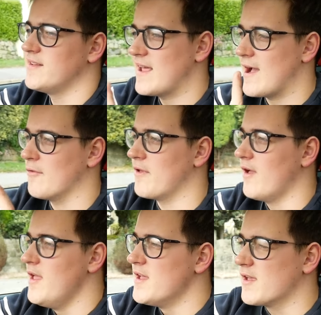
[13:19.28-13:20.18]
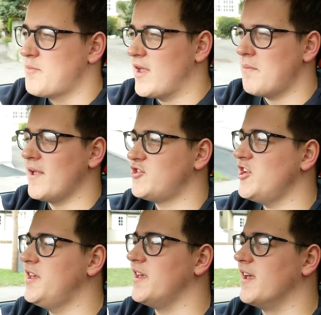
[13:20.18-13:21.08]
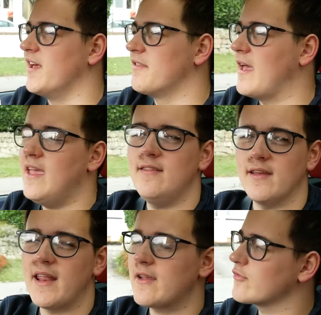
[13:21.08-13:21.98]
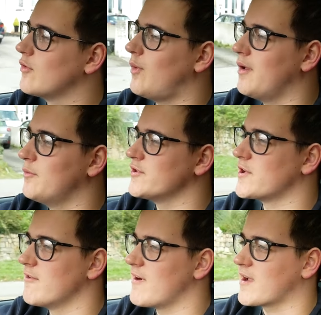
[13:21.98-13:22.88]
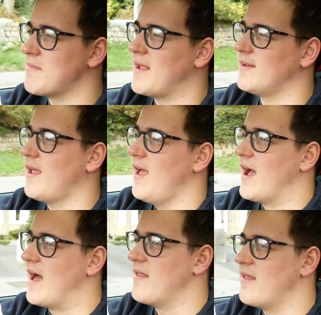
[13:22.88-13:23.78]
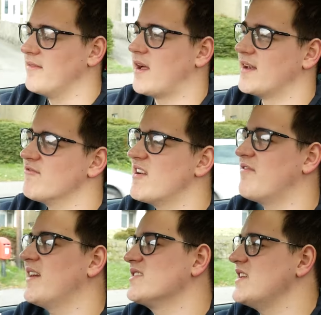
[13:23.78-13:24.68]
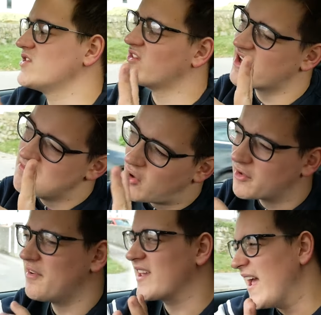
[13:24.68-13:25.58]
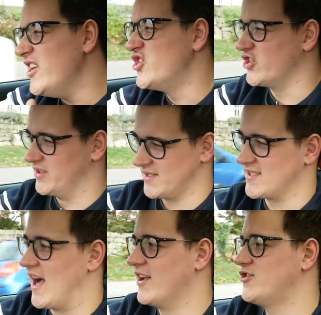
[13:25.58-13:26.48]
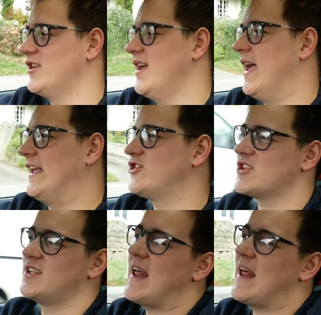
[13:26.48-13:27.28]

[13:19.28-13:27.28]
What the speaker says: Now, being a bit cheeky here, there is an extra one which I recommend, and I didn't really think it's not really a modification as such, it's just an